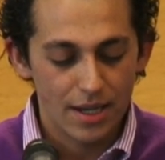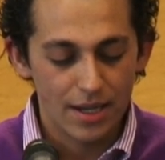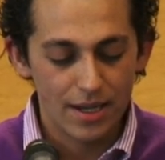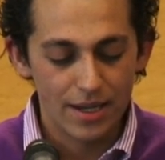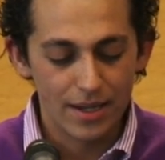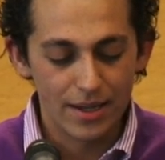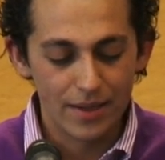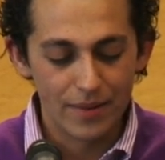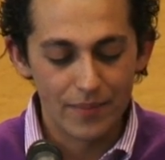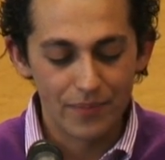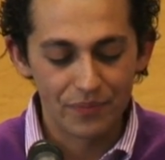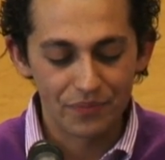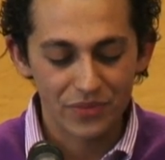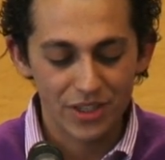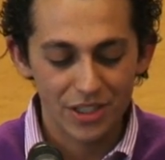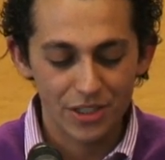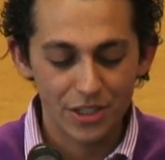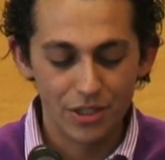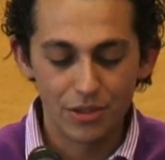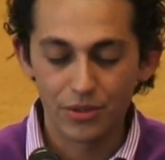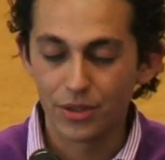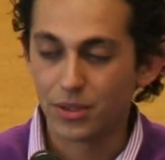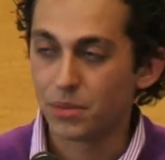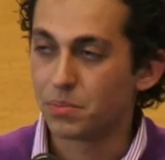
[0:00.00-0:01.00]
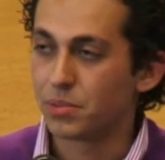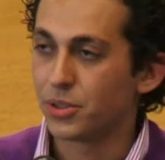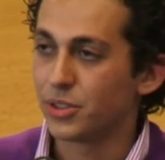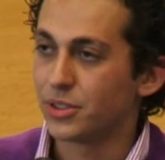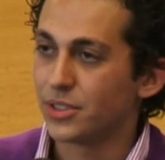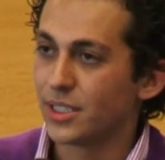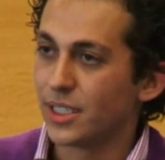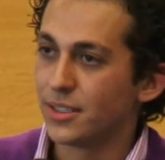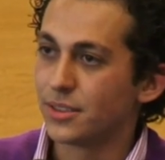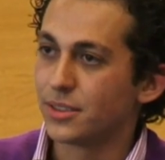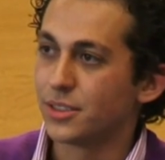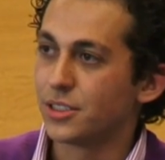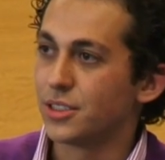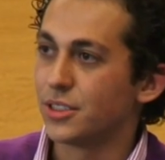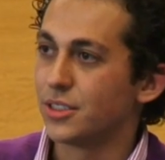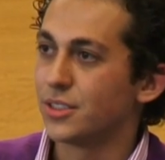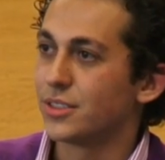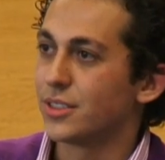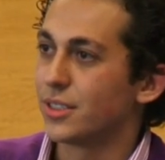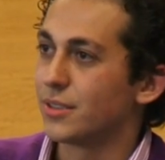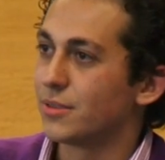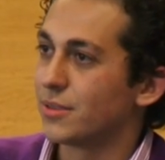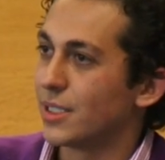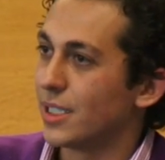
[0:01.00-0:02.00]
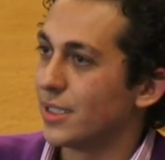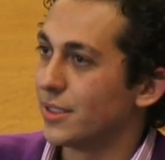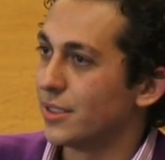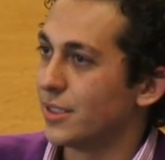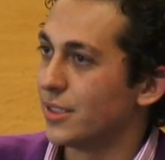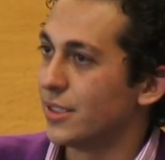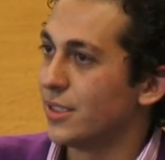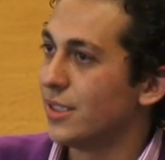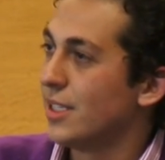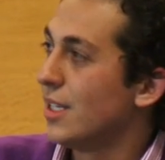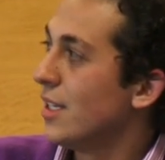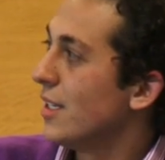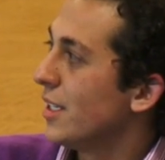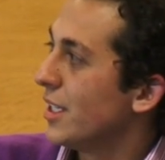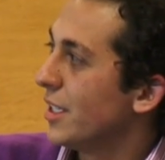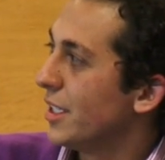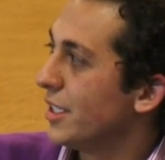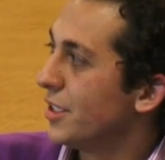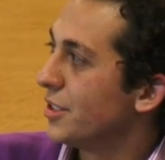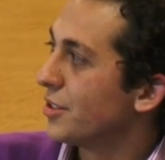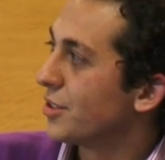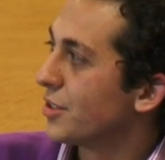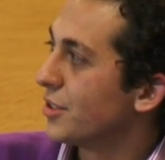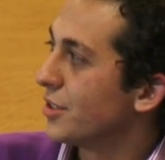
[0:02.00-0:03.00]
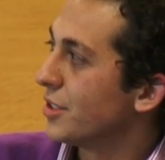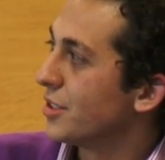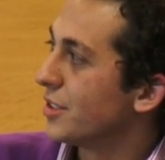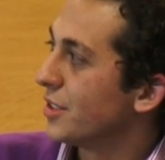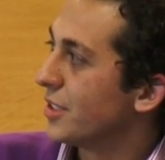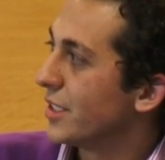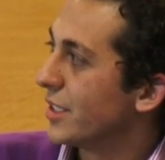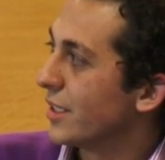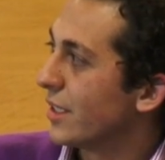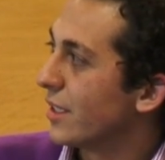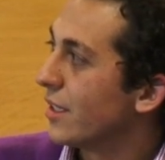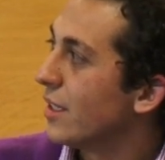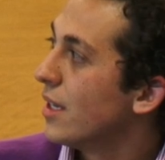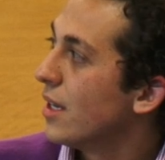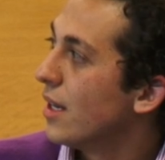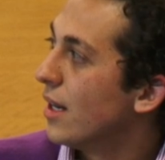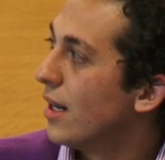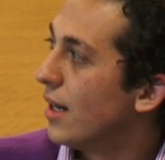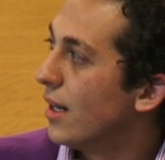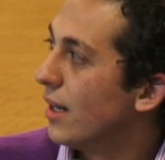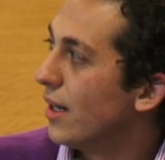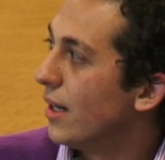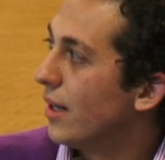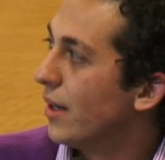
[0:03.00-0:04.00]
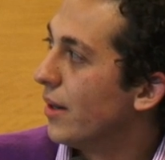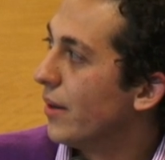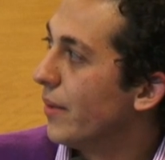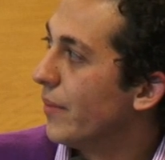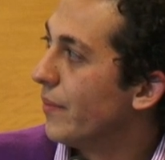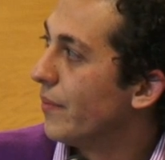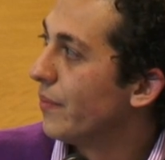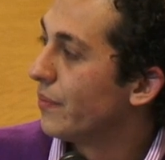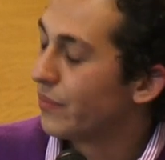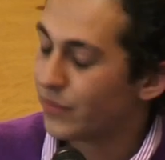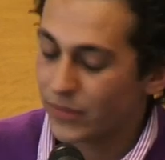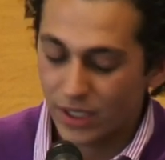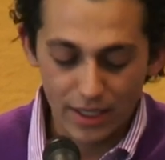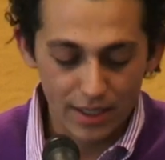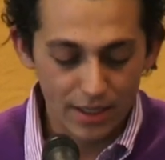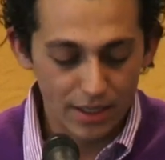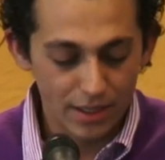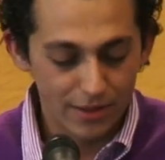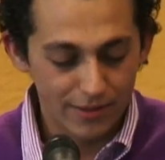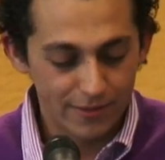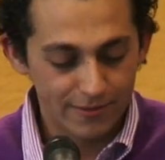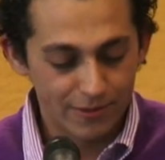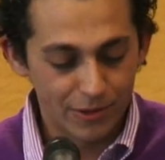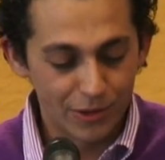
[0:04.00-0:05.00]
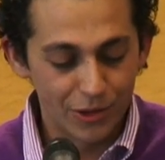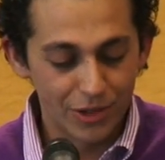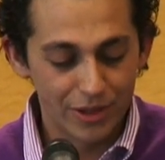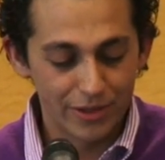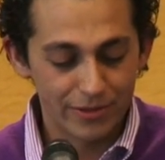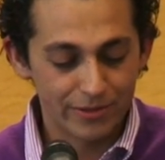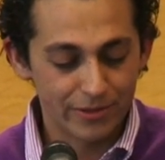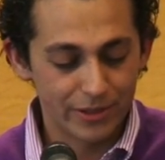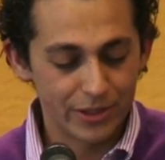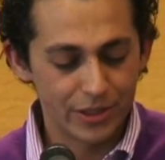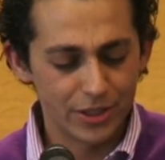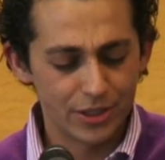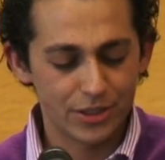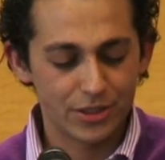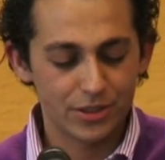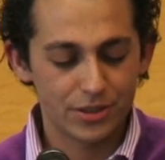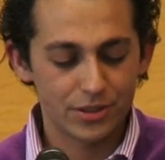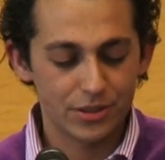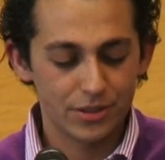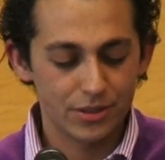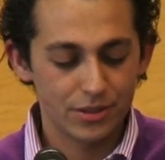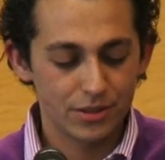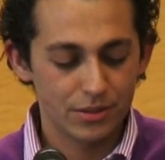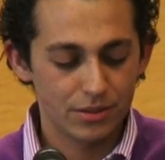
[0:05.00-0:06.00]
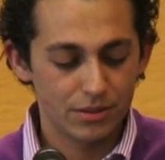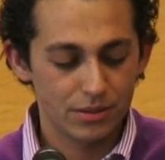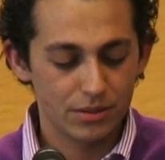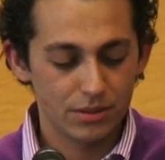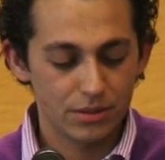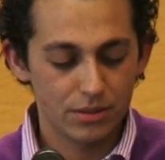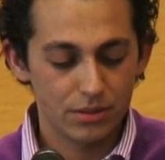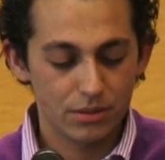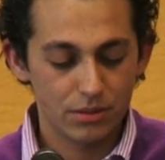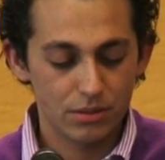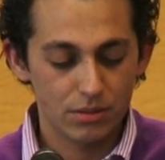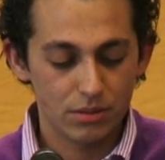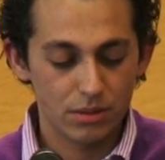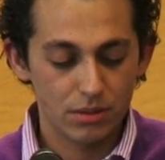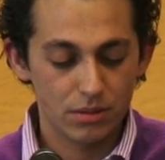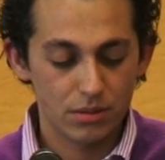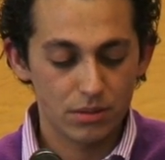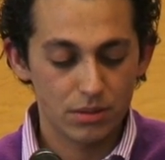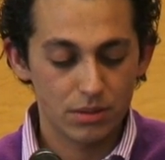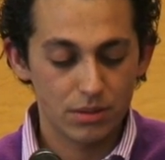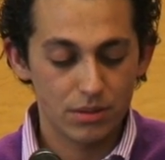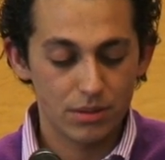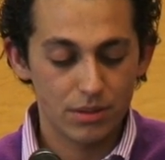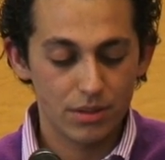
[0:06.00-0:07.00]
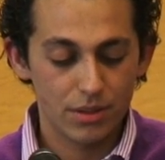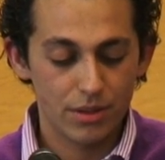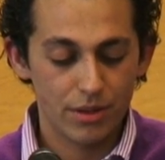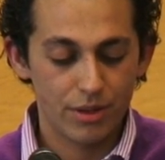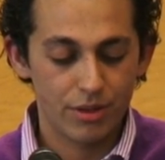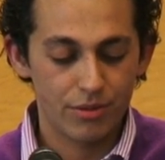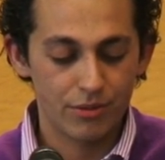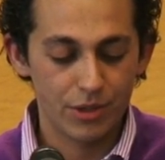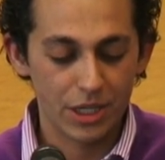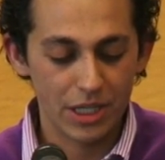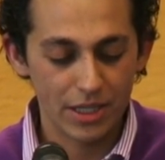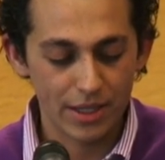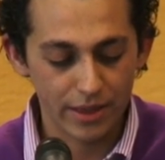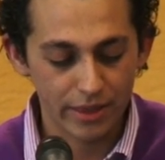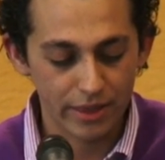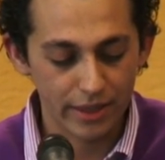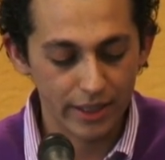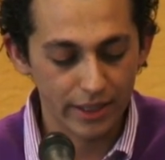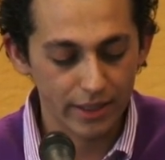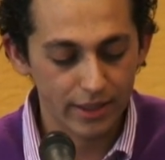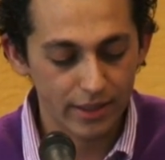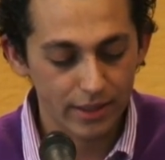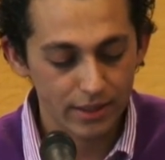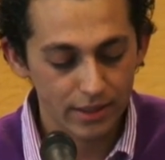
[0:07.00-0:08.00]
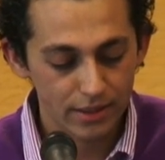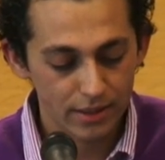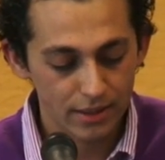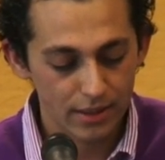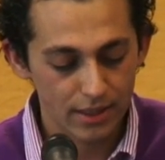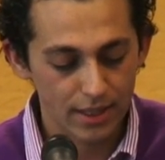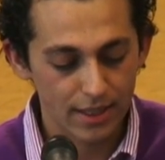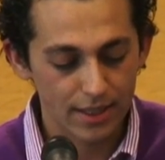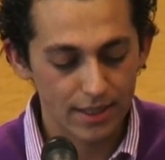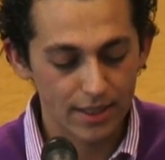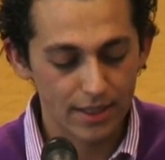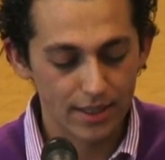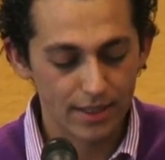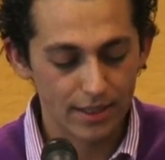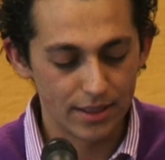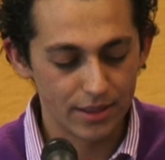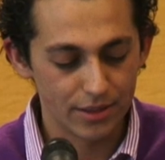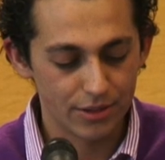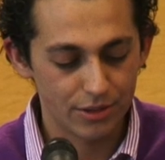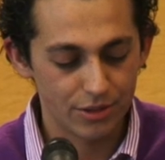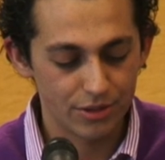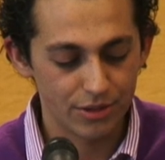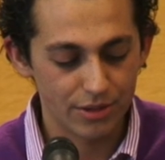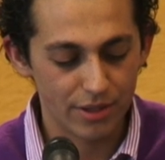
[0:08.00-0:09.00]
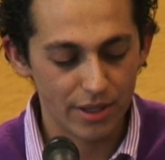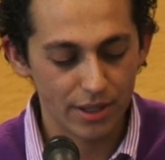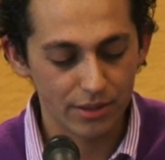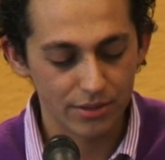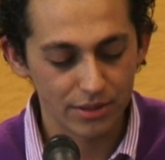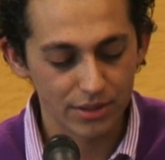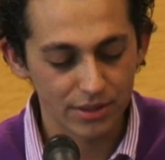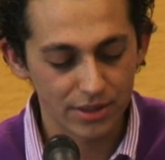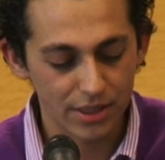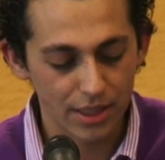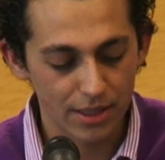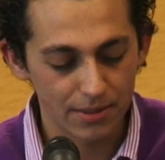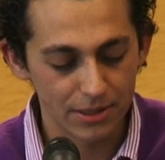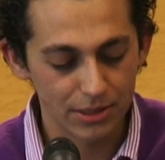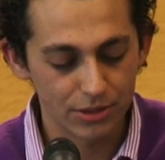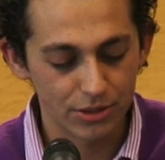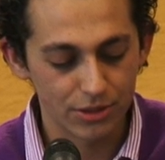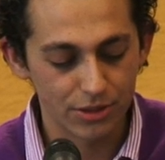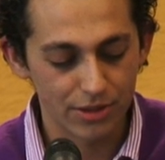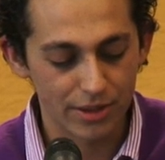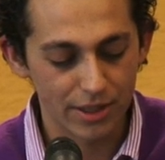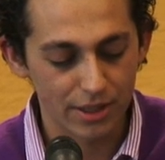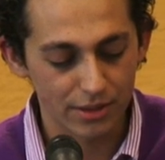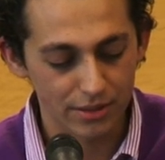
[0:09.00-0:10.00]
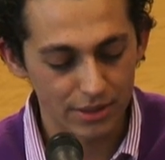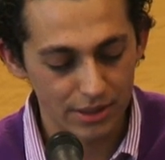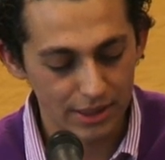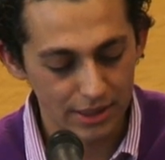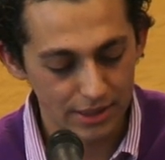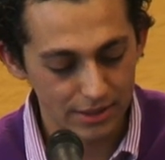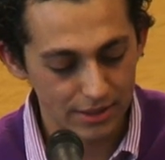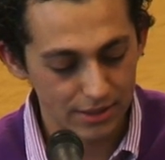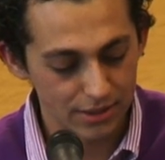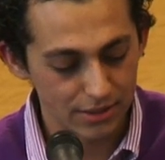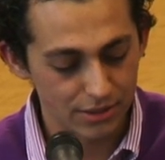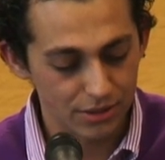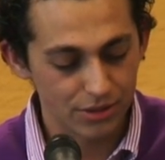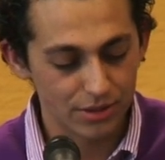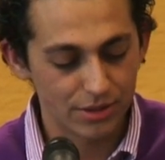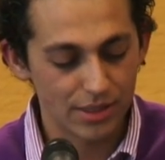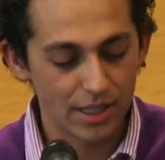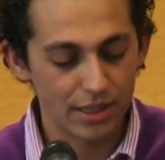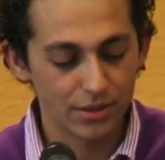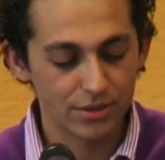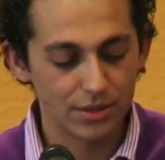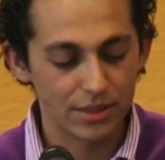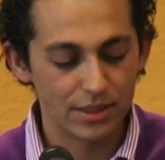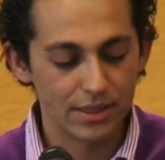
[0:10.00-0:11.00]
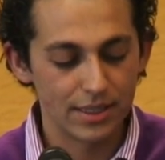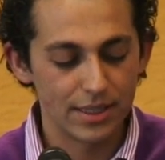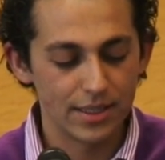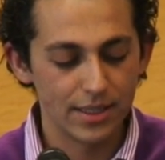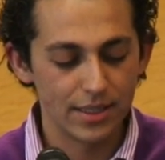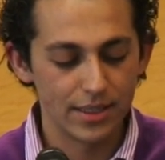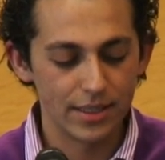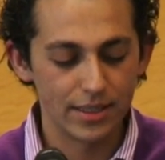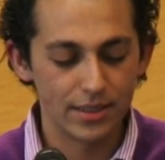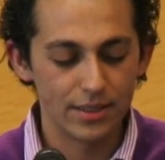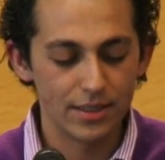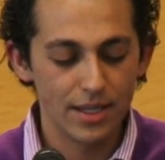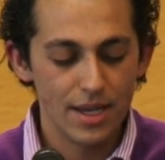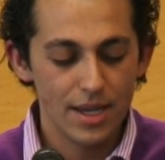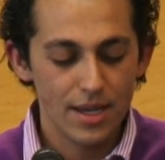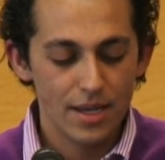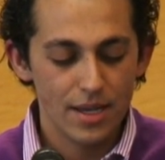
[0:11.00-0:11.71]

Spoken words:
the percentages are rather interesting. For the first three, I think, 2007, 2008, and 2009,